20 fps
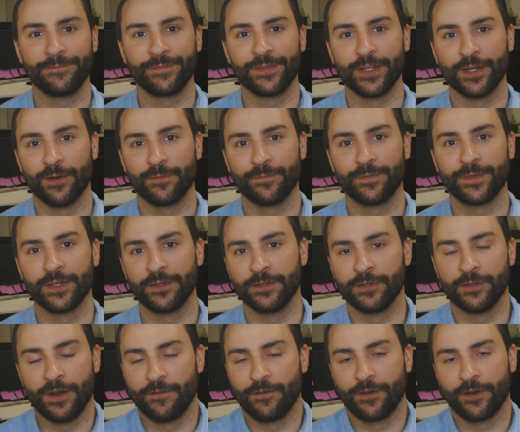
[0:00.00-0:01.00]

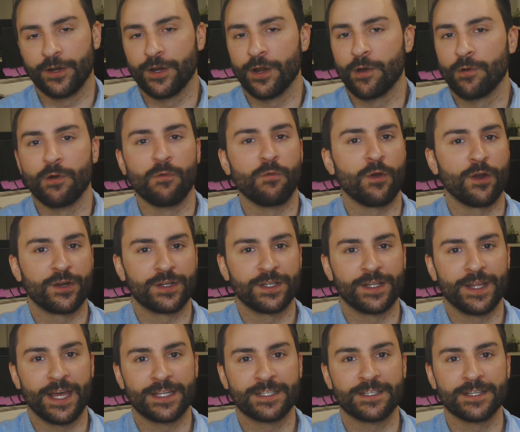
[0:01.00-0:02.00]
You're never going to know what worked in
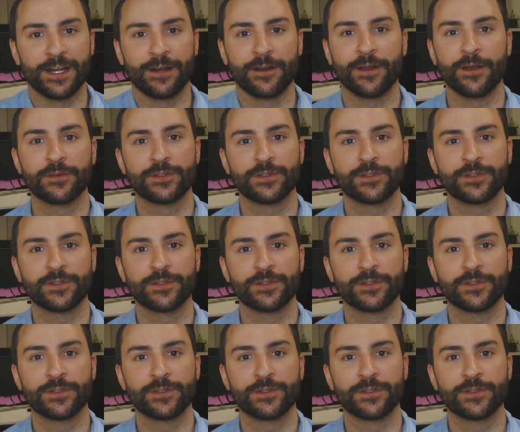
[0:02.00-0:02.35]
that scenario.